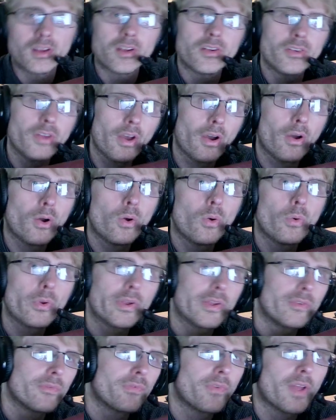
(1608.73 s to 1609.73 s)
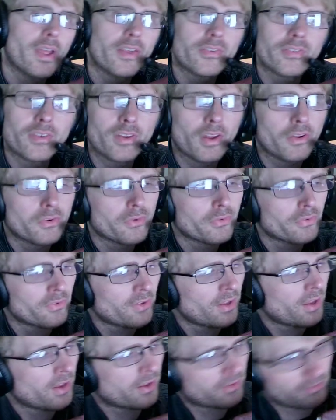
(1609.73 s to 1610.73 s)
know, confess, and
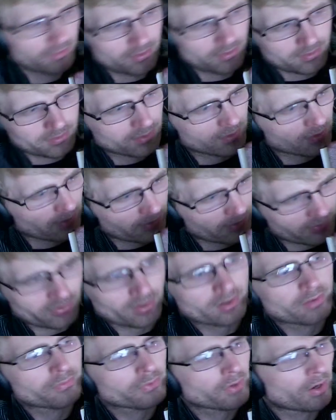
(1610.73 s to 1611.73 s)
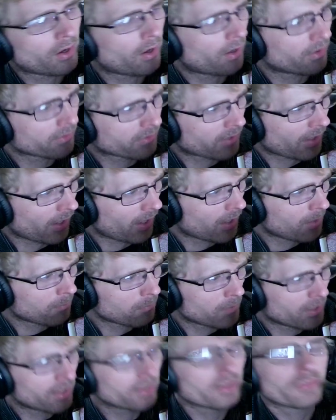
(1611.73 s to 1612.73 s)
understand that the Son of God
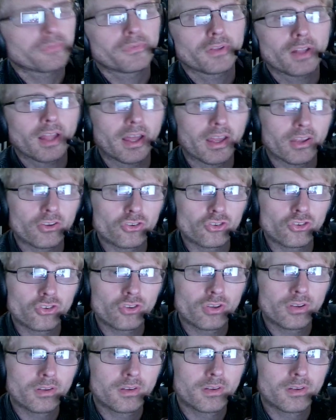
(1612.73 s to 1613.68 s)
came in the flesh